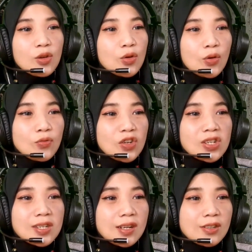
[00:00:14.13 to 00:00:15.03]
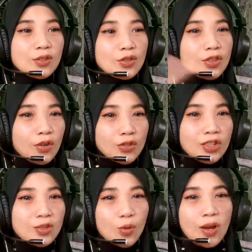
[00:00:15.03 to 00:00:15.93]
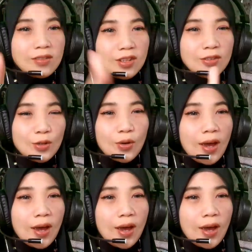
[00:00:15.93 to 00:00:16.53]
Eurovision 2022.